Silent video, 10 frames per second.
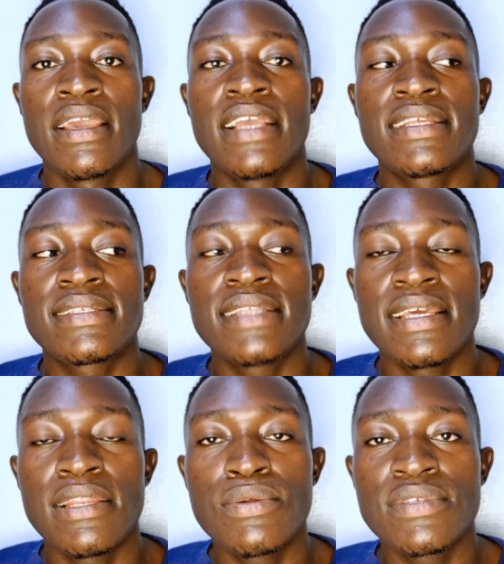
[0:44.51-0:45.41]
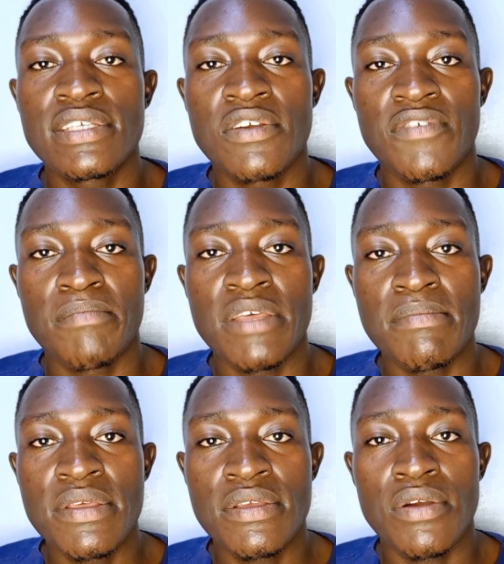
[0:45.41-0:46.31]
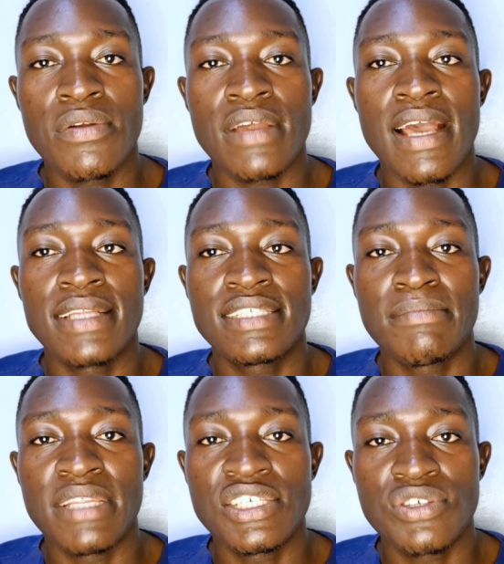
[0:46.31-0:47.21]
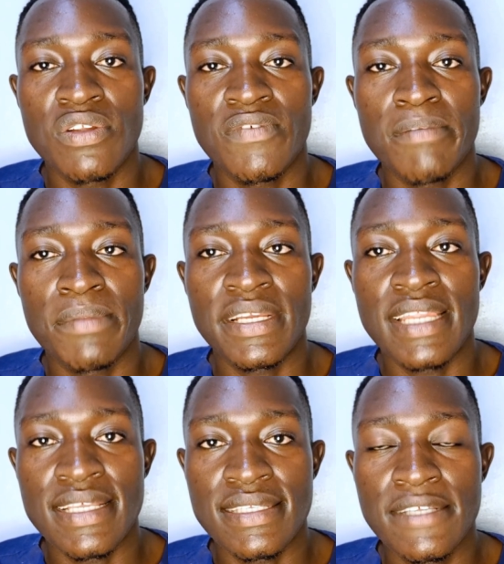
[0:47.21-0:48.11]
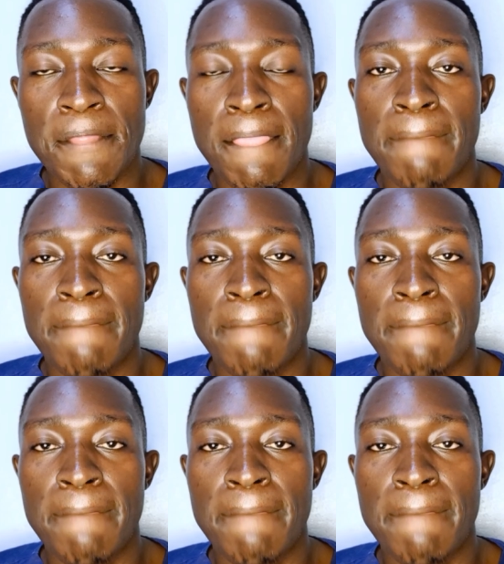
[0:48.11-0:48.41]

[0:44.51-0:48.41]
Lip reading: It is the losing of a baby or termination of a pregnancy.